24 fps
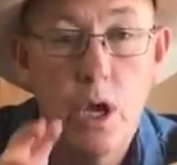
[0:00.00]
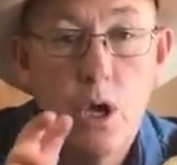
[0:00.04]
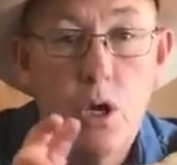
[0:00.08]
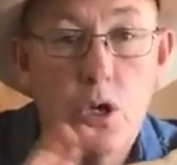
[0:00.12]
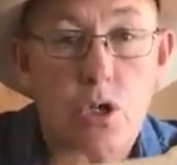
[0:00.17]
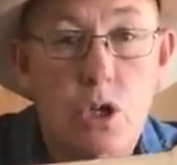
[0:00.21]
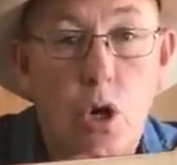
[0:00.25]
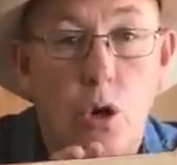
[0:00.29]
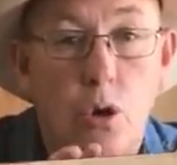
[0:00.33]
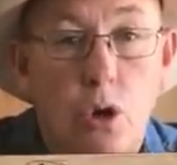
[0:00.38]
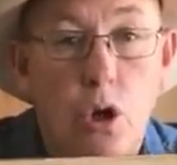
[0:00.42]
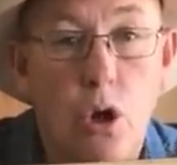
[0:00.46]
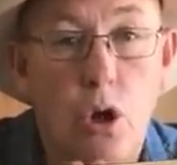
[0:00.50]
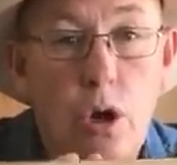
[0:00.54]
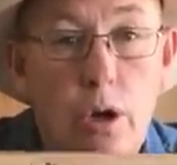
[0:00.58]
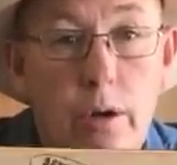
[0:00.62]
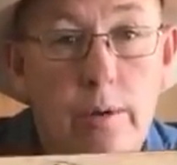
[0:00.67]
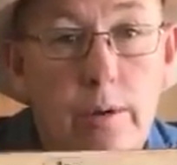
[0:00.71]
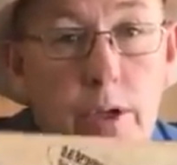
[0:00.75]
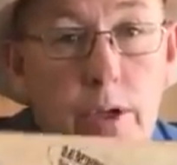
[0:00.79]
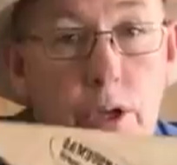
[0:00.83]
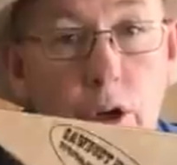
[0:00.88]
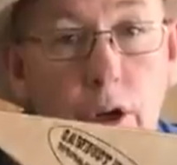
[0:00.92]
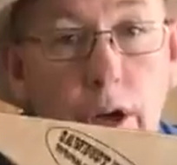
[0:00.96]
So,
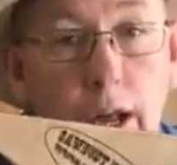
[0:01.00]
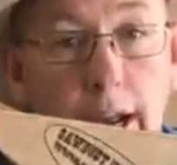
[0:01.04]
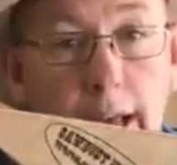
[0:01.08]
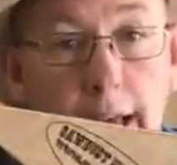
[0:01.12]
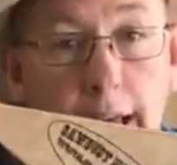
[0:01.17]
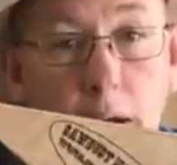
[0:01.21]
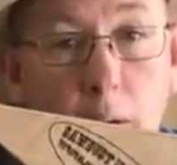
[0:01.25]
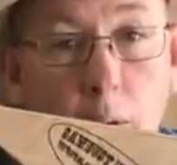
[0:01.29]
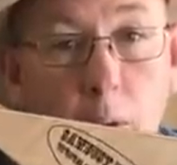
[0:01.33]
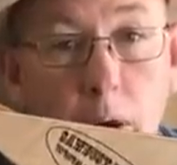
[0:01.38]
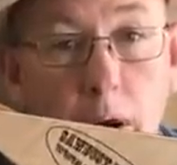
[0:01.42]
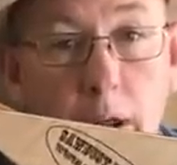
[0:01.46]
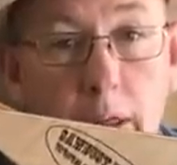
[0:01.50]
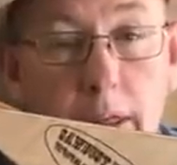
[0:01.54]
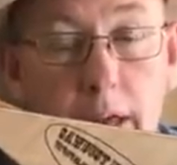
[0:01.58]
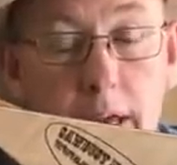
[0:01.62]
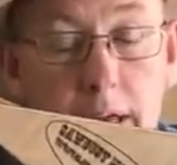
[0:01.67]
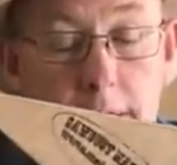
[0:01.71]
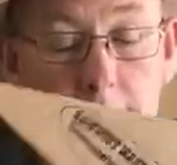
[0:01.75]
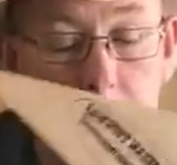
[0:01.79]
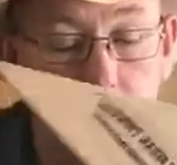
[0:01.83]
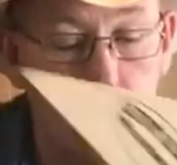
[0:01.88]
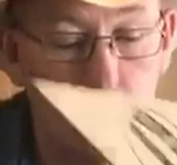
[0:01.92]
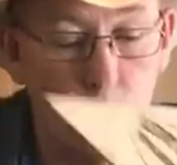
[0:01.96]
Kurt, you're going to get one of
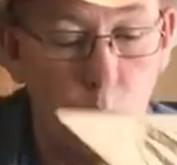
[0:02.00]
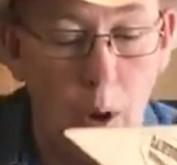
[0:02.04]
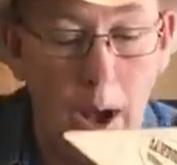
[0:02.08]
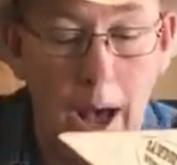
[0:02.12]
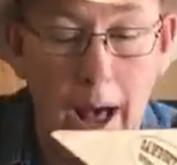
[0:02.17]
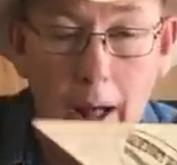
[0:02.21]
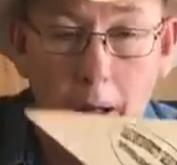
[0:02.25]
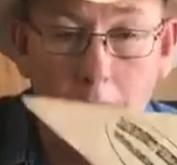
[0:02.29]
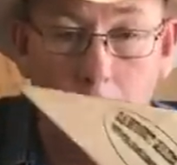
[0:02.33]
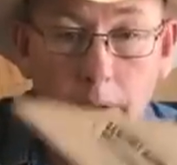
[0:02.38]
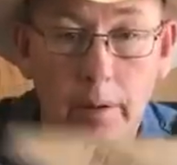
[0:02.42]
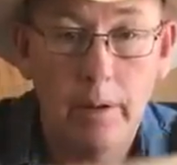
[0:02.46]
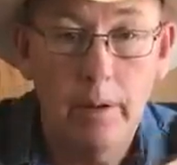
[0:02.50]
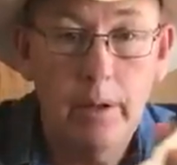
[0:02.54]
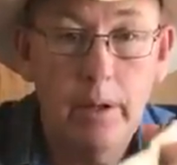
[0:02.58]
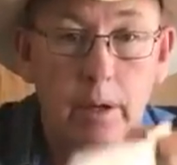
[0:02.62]
these as well.